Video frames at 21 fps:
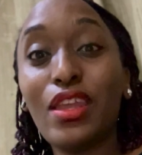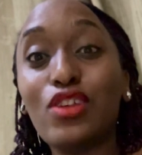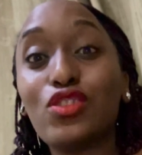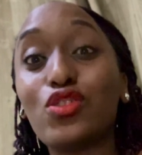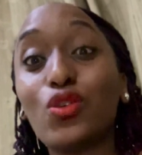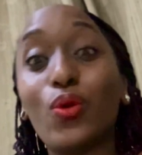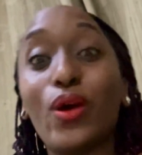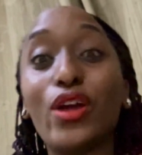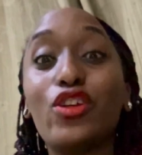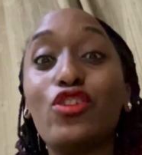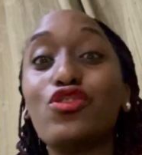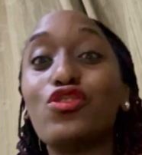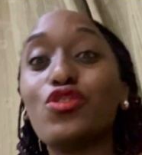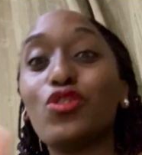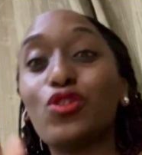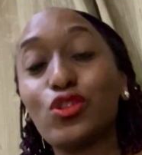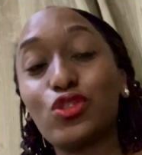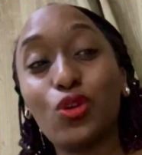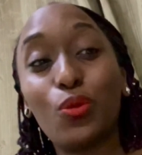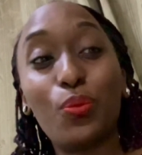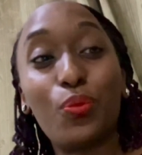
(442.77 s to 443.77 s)
So why don't you
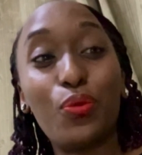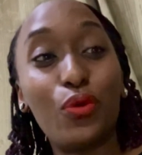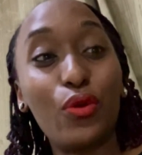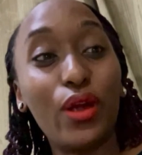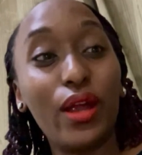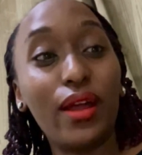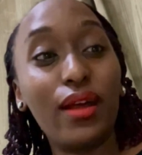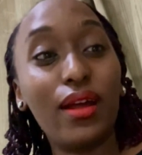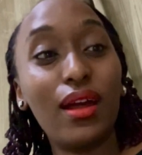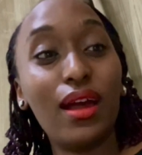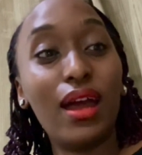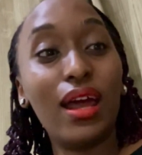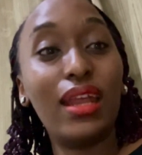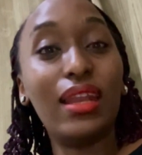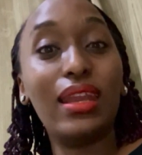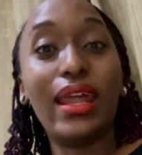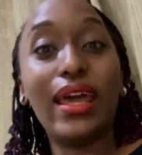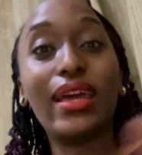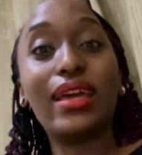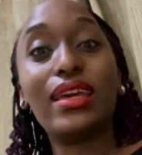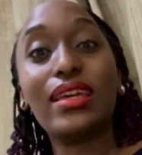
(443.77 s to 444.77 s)
also pray?
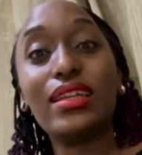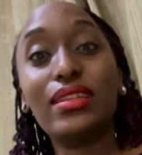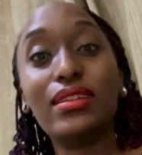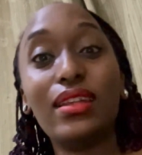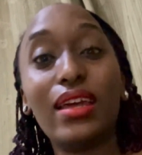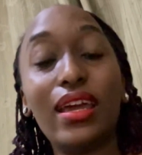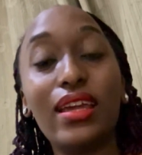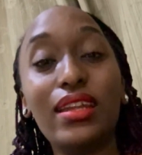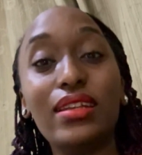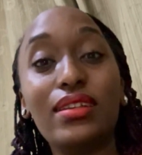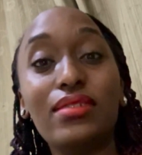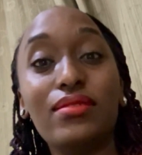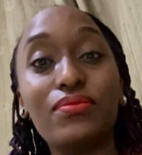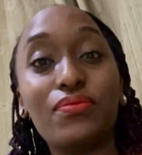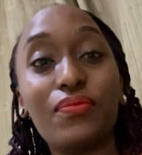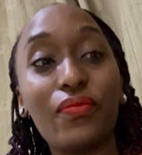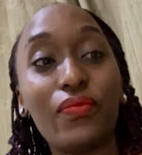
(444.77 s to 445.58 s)
Like in